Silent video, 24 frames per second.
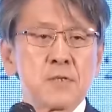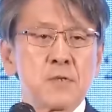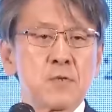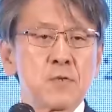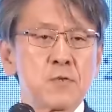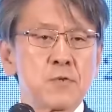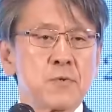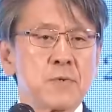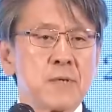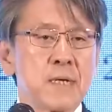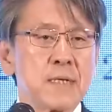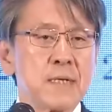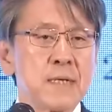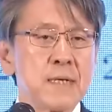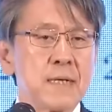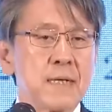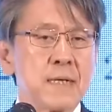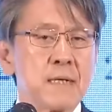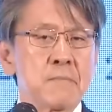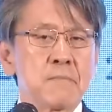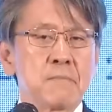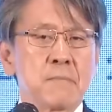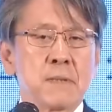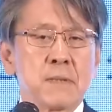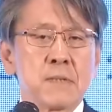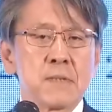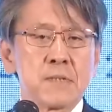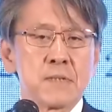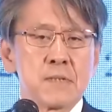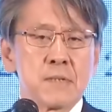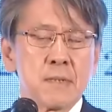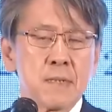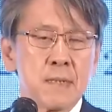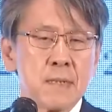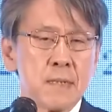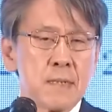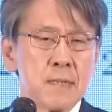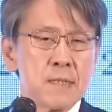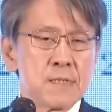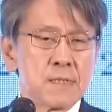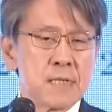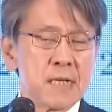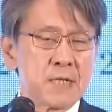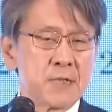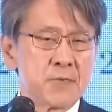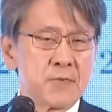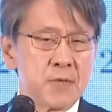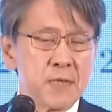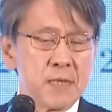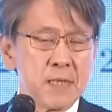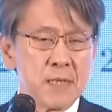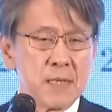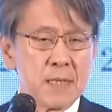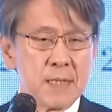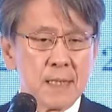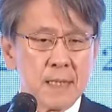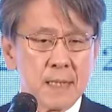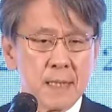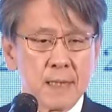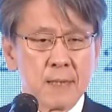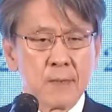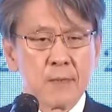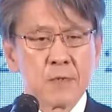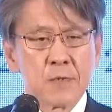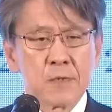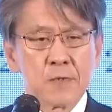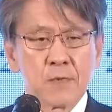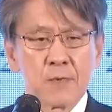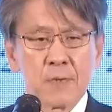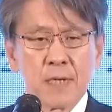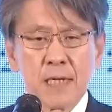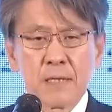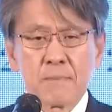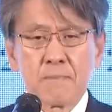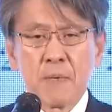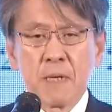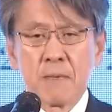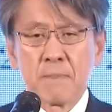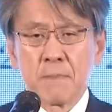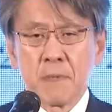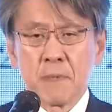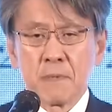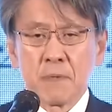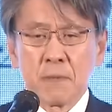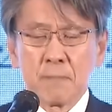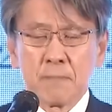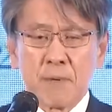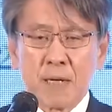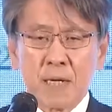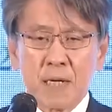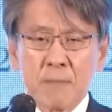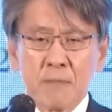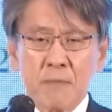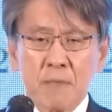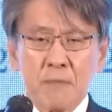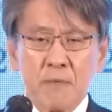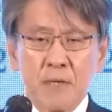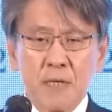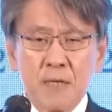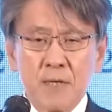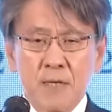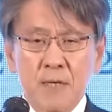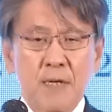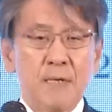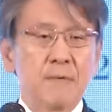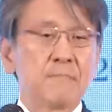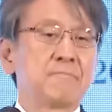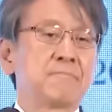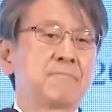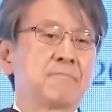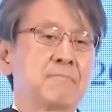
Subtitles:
also that incumbent secretary, and also that member of the Parliament of India.